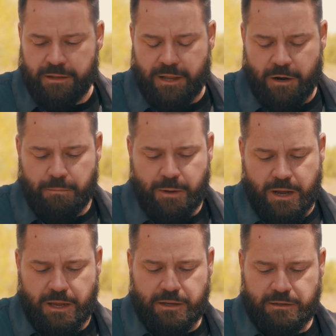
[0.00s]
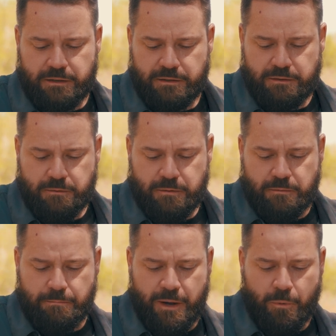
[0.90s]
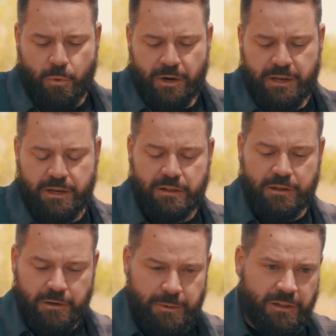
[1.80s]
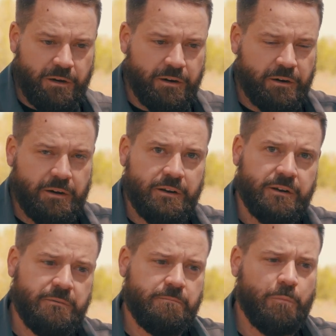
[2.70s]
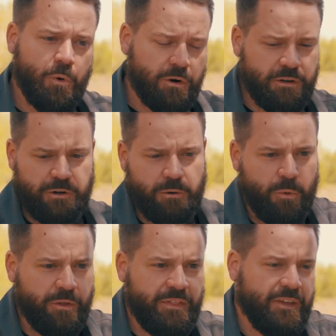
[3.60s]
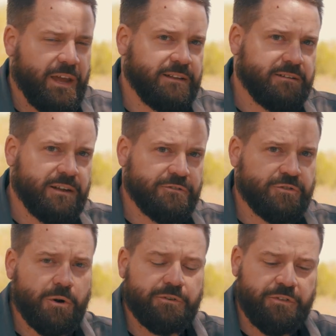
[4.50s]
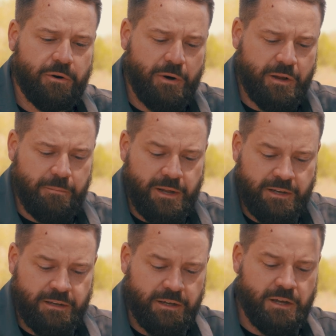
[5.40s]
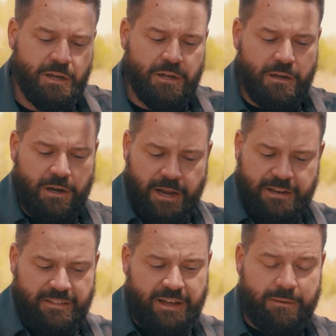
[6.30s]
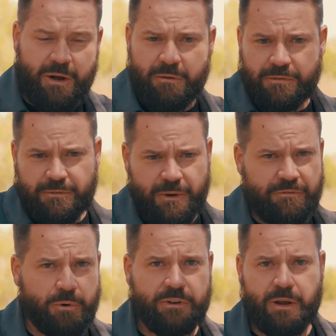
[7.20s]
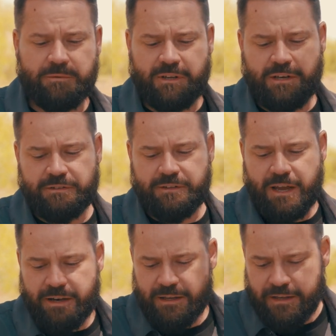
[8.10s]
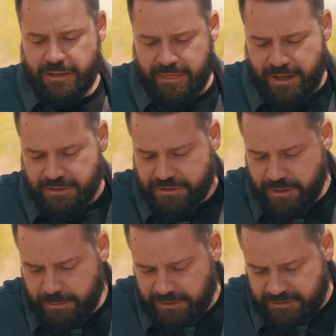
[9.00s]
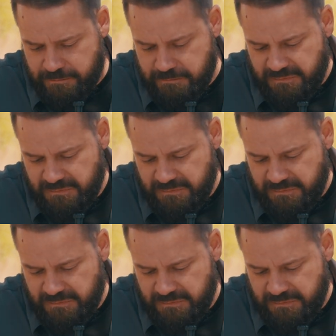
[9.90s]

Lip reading: Now by working a little bit longer, more than the 8 to 10 strokes that are recommended, I did that about 3-4 times on each side. That chip is